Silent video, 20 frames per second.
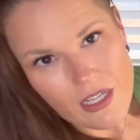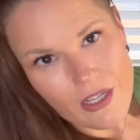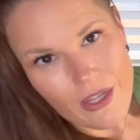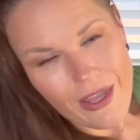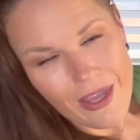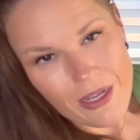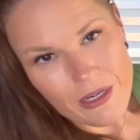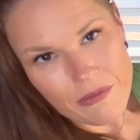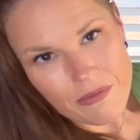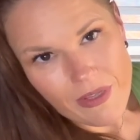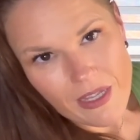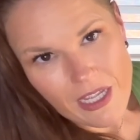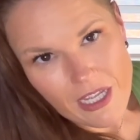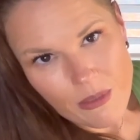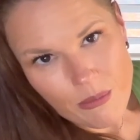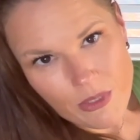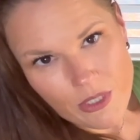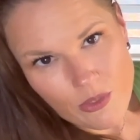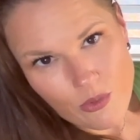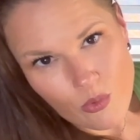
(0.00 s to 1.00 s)
out of
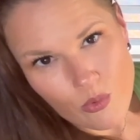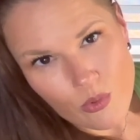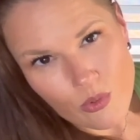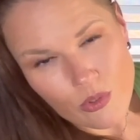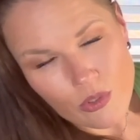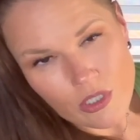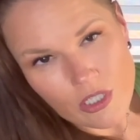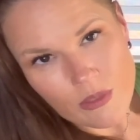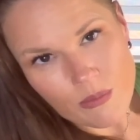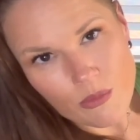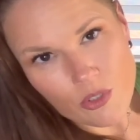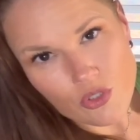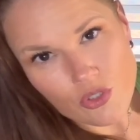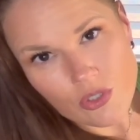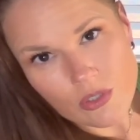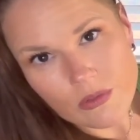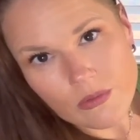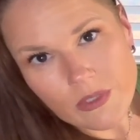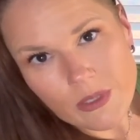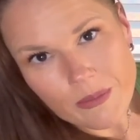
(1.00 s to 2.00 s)
habit or
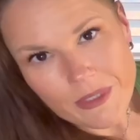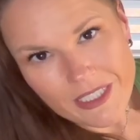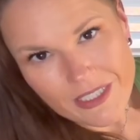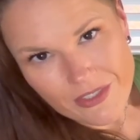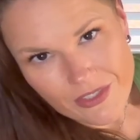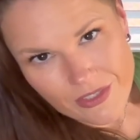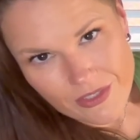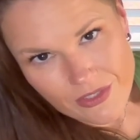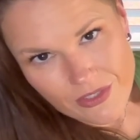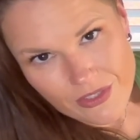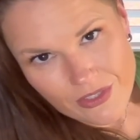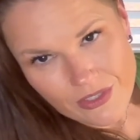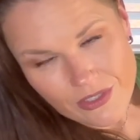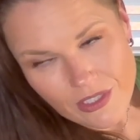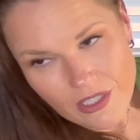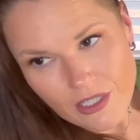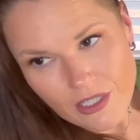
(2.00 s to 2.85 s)
emotional reminiscence,